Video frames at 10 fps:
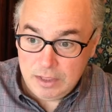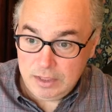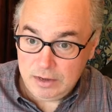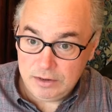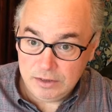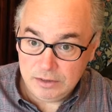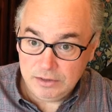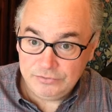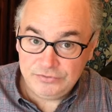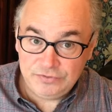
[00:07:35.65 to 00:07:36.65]
And
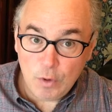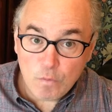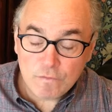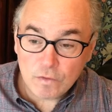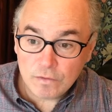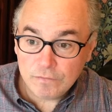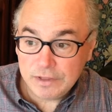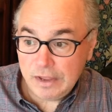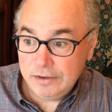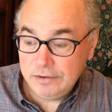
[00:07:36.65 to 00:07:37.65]
uh, silver
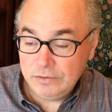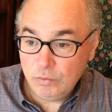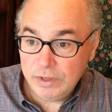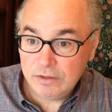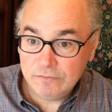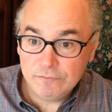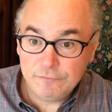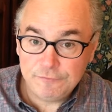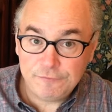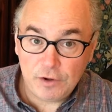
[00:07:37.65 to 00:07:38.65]
ended the week
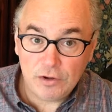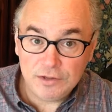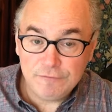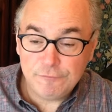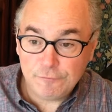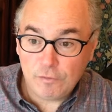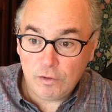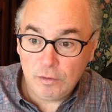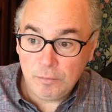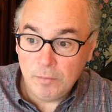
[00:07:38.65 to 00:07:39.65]
fairly
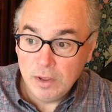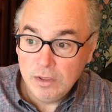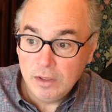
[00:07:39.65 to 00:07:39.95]
firm.